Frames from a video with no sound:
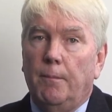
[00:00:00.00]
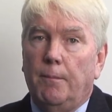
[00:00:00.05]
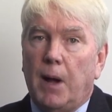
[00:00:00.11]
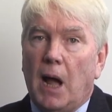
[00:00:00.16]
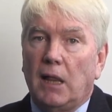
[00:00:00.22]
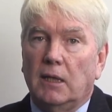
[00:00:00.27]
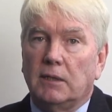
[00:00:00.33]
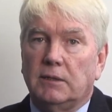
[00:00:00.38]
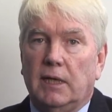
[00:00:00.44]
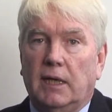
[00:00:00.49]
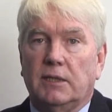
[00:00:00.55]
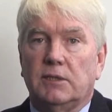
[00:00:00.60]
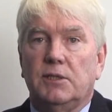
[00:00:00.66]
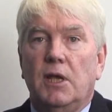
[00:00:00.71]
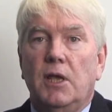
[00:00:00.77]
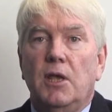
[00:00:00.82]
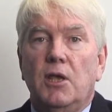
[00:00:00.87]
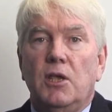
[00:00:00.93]

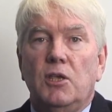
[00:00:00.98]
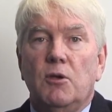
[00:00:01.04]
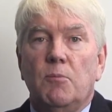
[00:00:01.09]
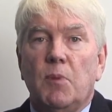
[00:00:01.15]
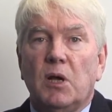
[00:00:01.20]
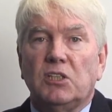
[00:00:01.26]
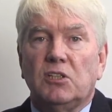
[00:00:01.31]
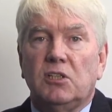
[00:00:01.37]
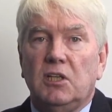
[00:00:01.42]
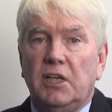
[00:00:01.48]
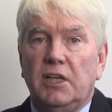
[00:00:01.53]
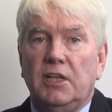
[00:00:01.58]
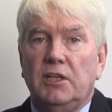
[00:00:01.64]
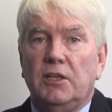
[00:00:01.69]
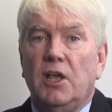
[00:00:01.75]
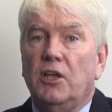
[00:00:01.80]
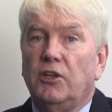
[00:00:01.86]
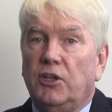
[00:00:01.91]
politics, you must
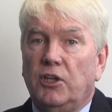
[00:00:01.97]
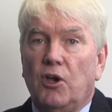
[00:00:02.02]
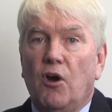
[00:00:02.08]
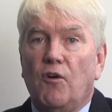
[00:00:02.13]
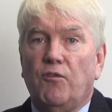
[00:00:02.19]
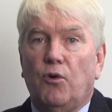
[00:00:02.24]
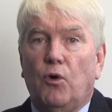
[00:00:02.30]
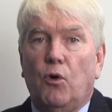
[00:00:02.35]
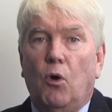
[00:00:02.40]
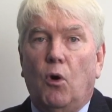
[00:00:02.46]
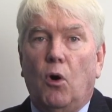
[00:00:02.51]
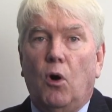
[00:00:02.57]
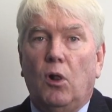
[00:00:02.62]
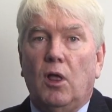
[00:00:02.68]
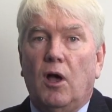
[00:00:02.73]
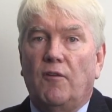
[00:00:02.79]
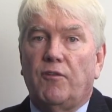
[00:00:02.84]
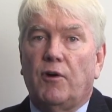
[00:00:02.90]
lead the
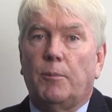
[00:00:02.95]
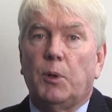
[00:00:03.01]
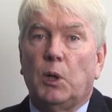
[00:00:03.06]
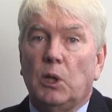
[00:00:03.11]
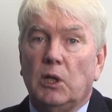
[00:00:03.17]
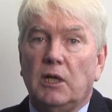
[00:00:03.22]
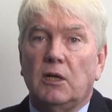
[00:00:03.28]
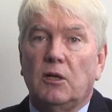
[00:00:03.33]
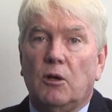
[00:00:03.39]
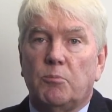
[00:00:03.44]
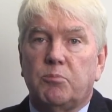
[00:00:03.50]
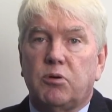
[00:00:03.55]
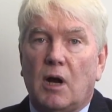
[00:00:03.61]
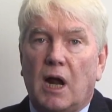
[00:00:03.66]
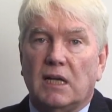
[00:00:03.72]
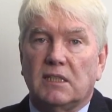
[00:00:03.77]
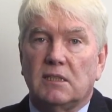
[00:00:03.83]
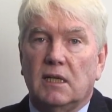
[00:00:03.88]
overhaul of our political
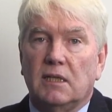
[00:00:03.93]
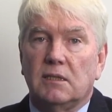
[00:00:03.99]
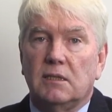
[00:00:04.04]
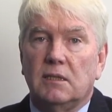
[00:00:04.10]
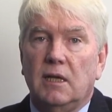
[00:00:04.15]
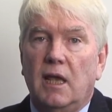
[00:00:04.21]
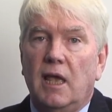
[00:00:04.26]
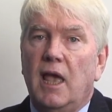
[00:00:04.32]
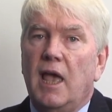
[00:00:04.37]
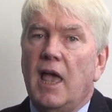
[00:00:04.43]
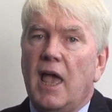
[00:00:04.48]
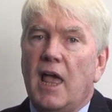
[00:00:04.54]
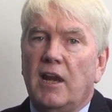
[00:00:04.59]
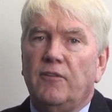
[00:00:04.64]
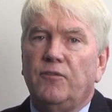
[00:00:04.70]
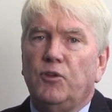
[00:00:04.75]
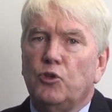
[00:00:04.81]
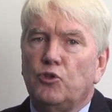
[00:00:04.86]
process.
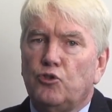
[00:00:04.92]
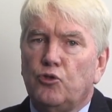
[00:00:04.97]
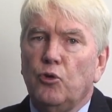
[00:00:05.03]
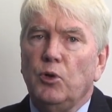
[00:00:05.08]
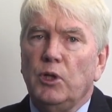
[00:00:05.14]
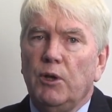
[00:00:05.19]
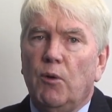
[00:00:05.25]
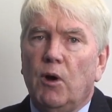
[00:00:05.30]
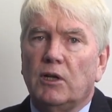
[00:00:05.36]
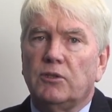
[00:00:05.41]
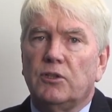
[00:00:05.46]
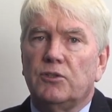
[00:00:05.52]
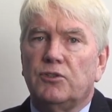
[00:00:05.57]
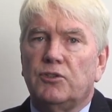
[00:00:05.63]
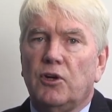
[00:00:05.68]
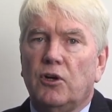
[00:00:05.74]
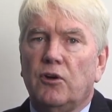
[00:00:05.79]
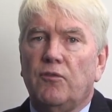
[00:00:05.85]
And if you truly want to
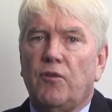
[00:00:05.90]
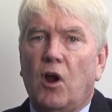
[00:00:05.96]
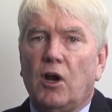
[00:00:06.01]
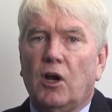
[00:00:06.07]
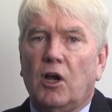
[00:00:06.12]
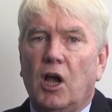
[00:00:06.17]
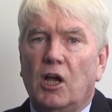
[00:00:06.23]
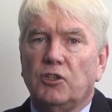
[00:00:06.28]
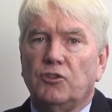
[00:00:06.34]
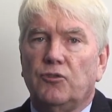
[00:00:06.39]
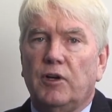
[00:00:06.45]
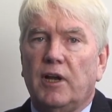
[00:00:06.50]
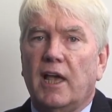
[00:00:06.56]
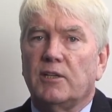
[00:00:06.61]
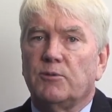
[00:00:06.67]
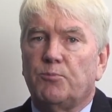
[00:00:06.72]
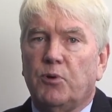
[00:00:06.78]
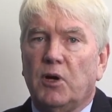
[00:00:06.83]
serve our country
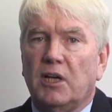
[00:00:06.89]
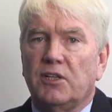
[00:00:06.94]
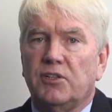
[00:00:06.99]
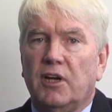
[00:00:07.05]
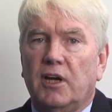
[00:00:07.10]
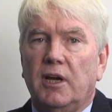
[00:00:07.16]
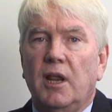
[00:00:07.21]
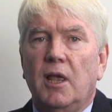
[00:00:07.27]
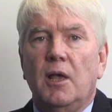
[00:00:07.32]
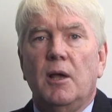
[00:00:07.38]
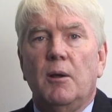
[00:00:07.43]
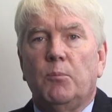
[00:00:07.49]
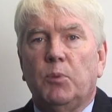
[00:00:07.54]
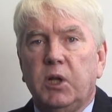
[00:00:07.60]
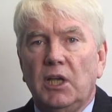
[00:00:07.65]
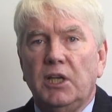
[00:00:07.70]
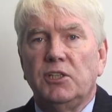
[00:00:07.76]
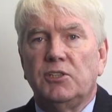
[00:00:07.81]
as president,
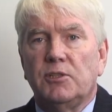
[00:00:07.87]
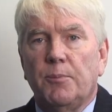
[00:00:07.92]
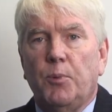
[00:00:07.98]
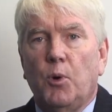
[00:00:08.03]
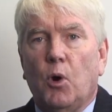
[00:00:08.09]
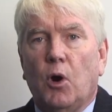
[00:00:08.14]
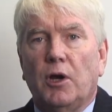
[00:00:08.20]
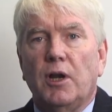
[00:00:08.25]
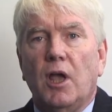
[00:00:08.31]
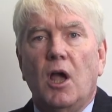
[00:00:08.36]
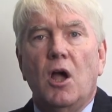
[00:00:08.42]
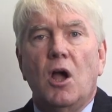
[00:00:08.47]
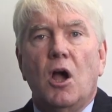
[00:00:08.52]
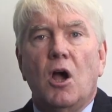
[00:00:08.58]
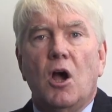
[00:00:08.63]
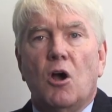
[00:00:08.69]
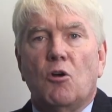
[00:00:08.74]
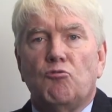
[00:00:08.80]
please support
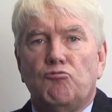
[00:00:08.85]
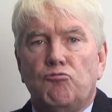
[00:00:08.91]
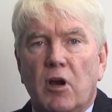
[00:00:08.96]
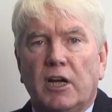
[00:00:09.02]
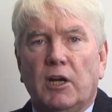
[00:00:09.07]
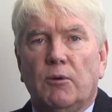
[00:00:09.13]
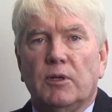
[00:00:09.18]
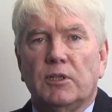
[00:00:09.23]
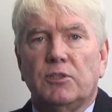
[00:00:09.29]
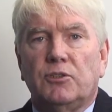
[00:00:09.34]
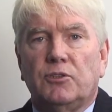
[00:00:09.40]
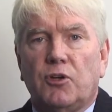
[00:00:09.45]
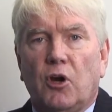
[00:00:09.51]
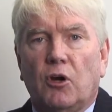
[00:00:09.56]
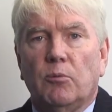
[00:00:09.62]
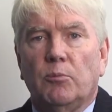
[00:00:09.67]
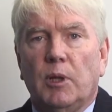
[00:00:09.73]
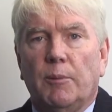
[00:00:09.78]
a rigorous
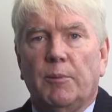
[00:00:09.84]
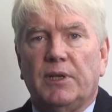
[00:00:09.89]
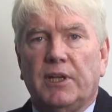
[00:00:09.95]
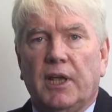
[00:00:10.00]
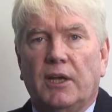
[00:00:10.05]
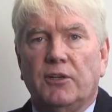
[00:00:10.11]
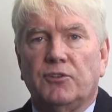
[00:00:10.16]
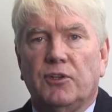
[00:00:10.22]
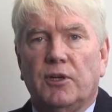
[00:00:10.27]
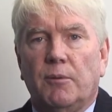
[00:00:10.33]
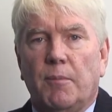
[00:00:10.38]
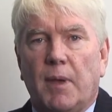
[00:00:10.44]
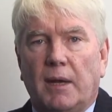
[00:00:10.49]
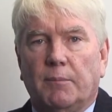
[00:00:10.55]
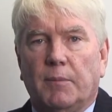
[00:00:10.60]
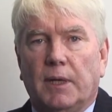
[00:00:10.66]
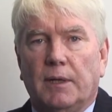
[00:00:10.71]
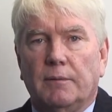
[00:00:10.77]
term limitation
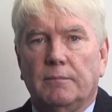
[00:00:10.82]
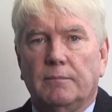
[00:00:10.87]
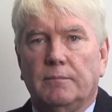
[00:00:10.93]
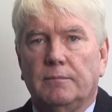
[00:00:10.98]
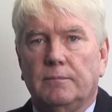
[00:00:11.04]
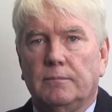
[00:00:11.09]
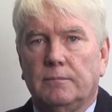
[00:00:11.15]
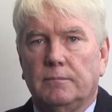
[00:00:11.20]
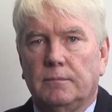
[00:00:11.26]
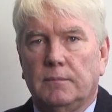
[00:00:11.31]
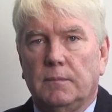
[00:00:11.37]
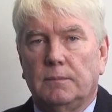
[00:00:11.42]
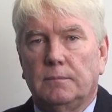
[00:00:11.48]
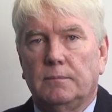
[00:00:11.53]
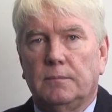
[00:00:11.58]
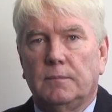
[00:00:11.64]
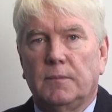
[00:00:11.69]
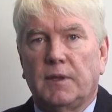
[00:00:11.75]
amendment.
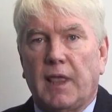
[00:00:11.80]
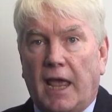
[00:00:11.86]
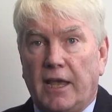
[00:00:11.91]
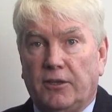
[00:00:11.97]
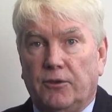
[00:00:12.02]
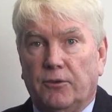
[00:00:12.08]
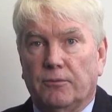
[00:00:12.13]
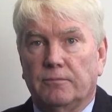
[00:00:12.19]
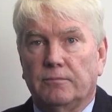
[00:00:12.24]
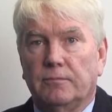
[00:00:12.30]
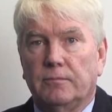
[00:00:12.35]
Thank you.